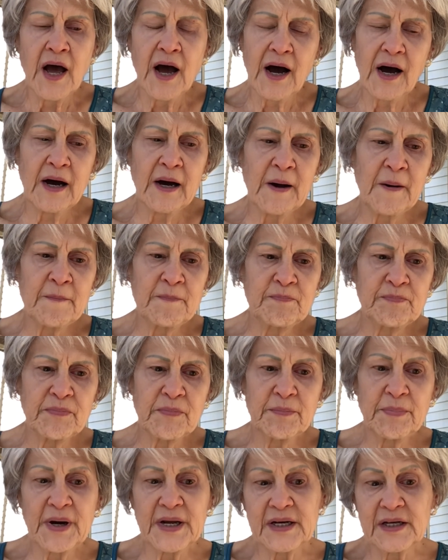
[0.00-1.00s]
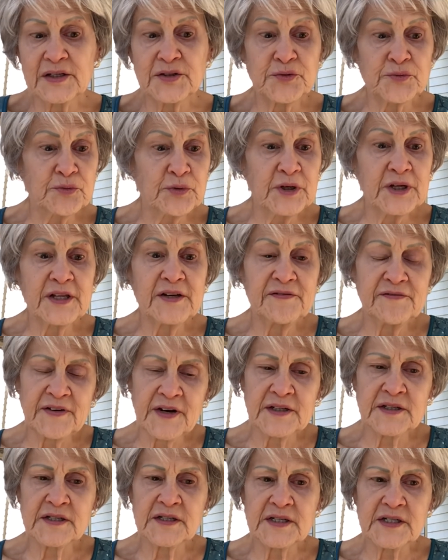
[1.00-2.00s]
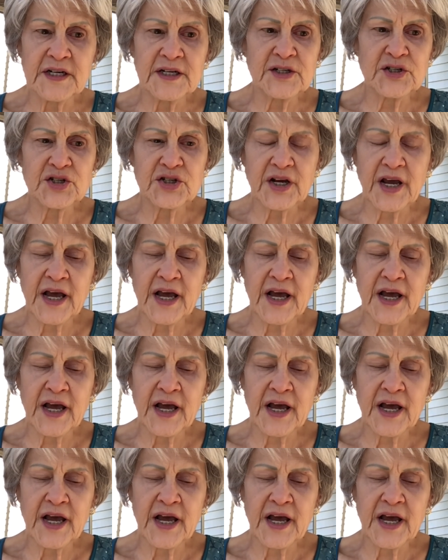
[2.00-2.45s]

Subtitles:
But it's really fun to stitch,